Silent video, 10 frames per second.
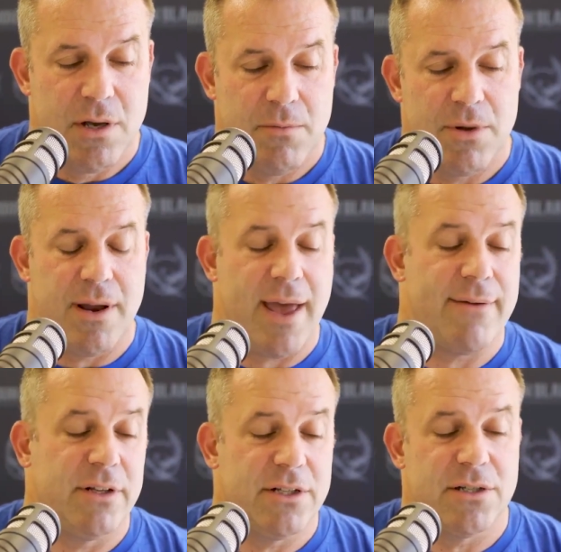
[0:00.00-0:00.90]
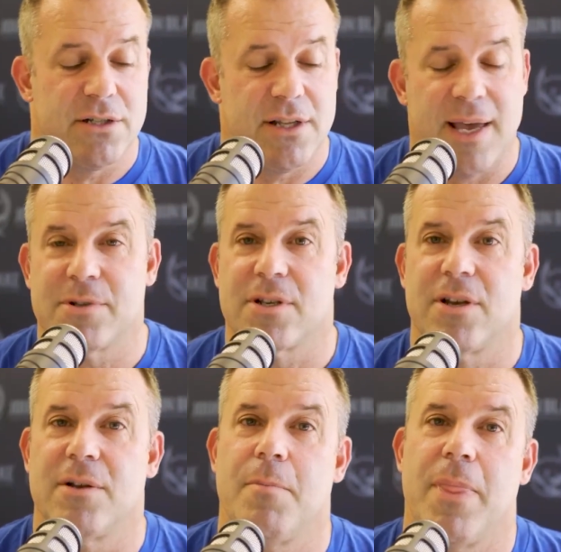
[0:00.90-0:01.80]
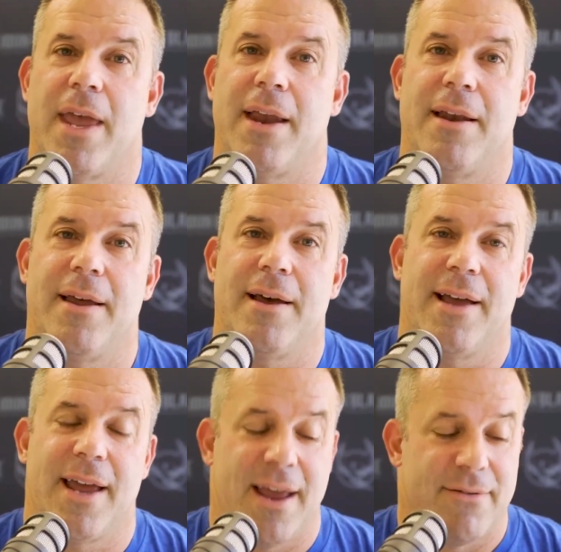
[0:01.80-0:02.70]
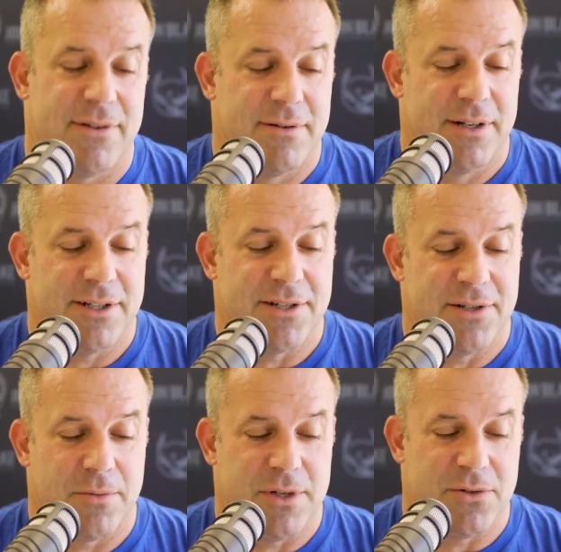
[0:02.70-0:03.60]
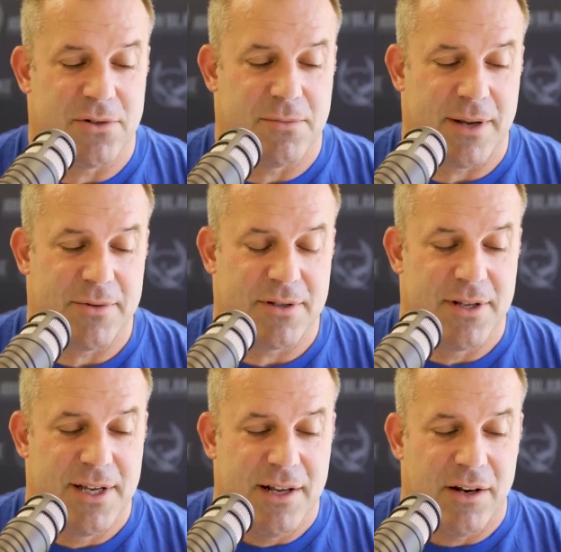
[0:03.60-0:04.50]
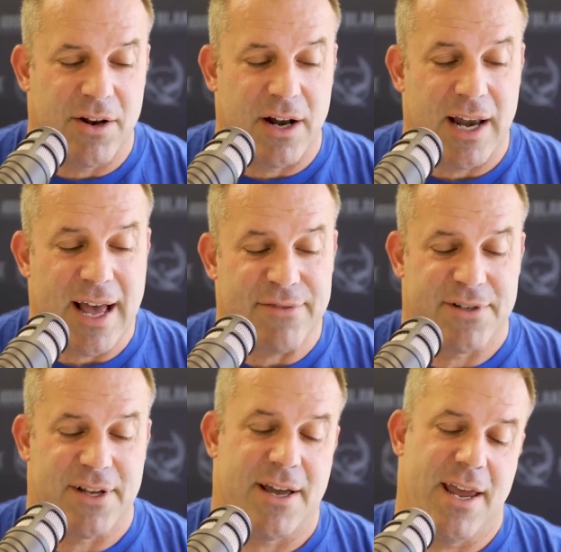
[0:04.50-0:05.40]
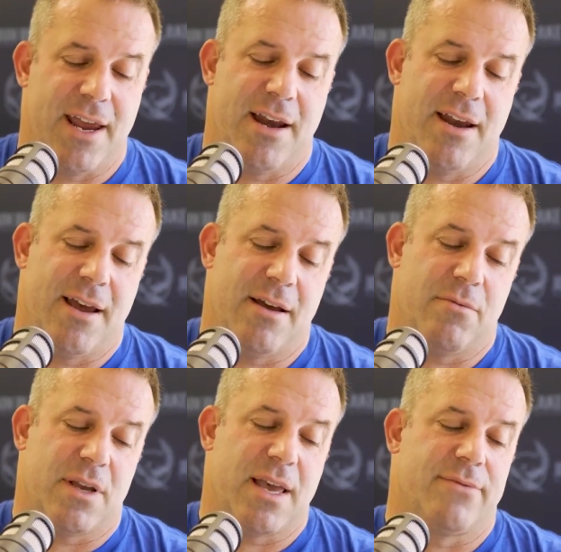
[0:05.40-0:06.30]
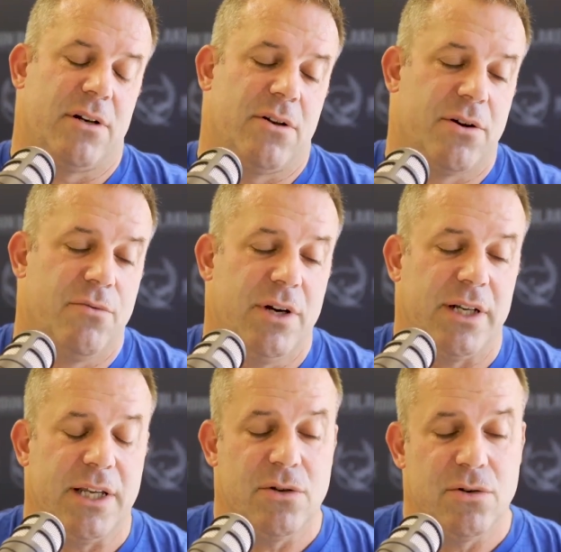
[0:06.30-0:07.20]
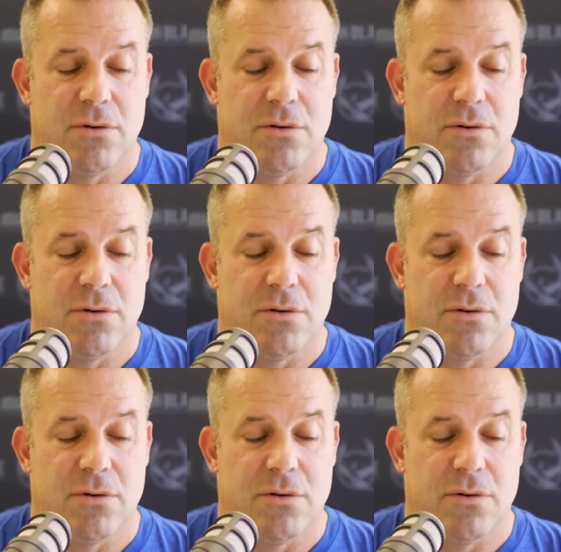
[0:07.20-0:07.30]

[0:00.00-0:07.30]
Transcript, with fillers: But have a listen to the episode and uh, and have a listen to what we talked about. It was a lot of laughter and uh, covered a lot of really good